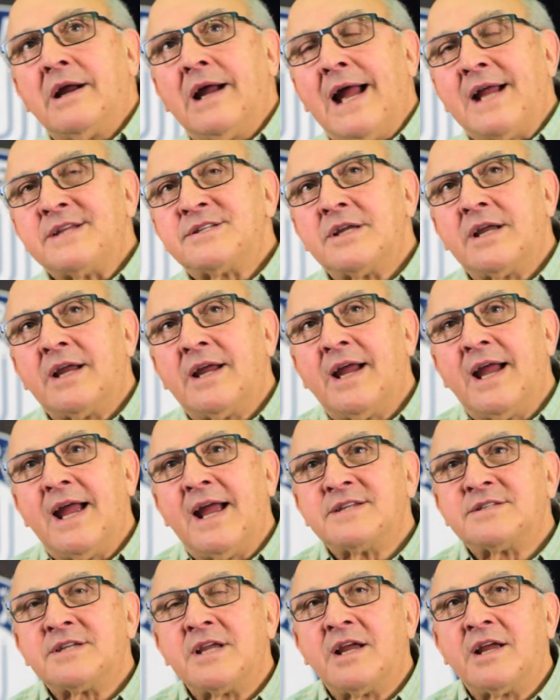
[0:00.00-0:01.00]
as
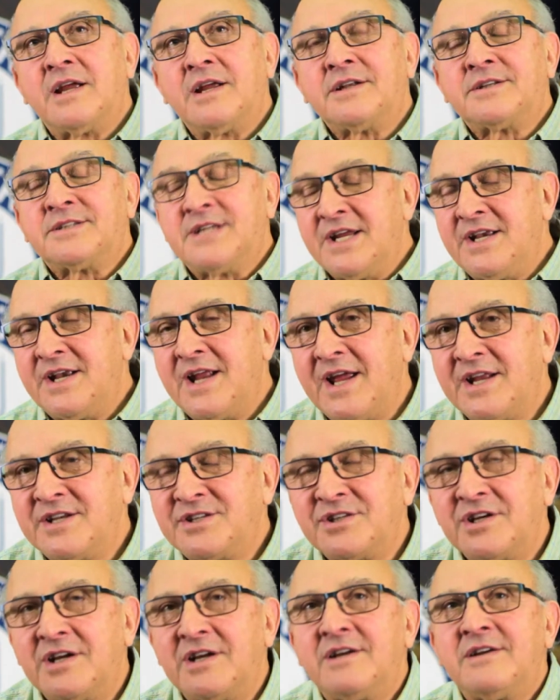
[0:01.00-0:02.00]
a
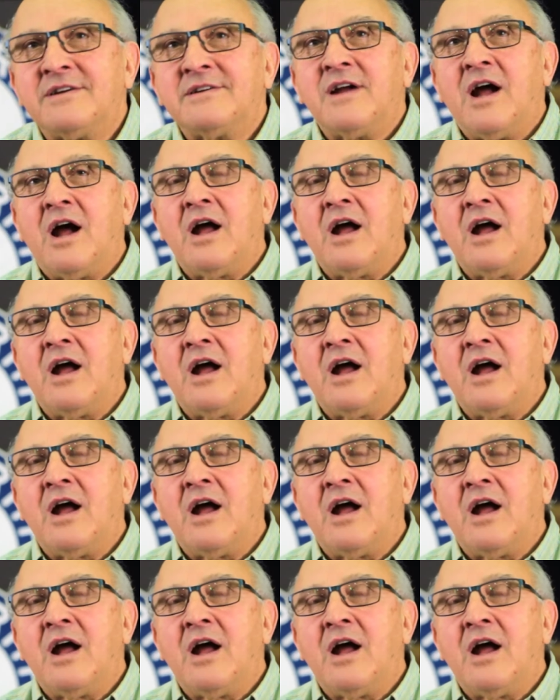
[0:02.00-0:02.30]
teenager,